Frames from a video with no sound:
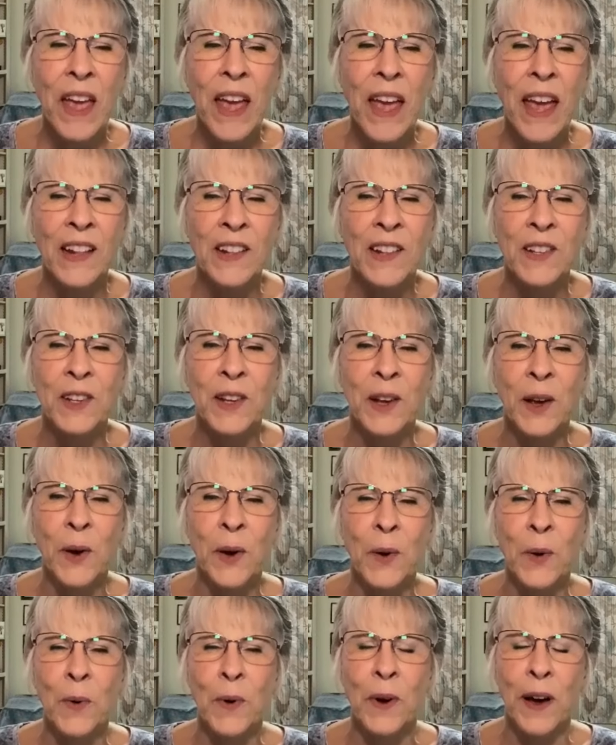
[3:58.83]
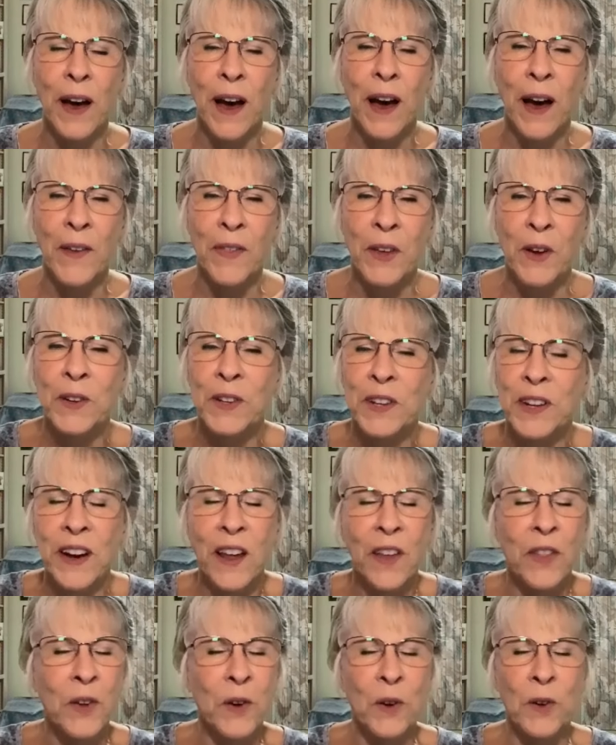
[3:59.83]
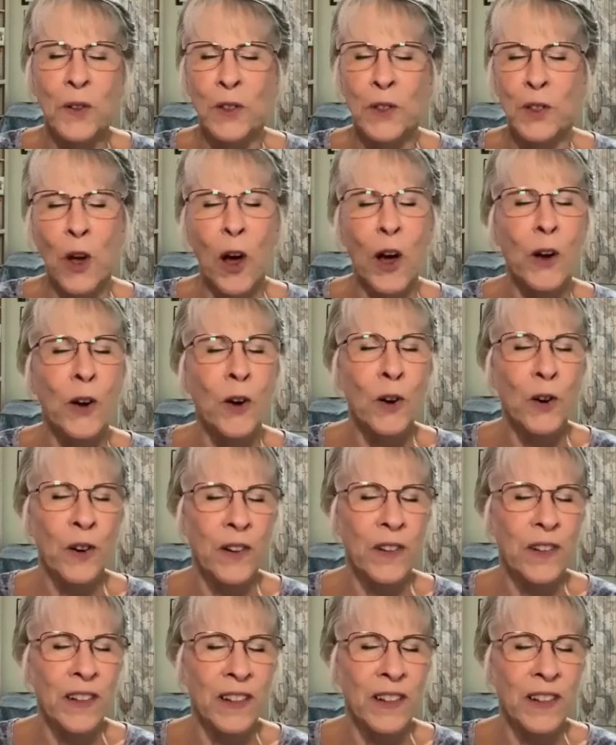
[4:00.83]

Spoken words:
And so there's another longer